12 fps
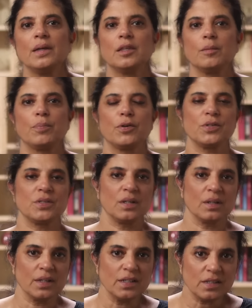The
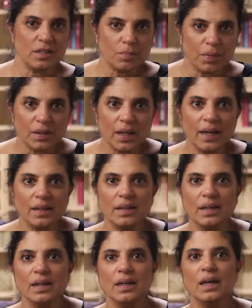person listened
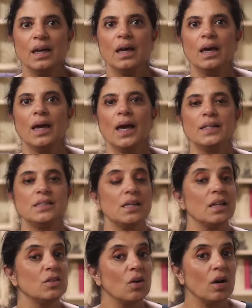politely and
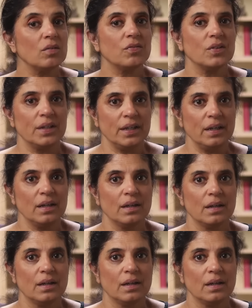said thoughtfully,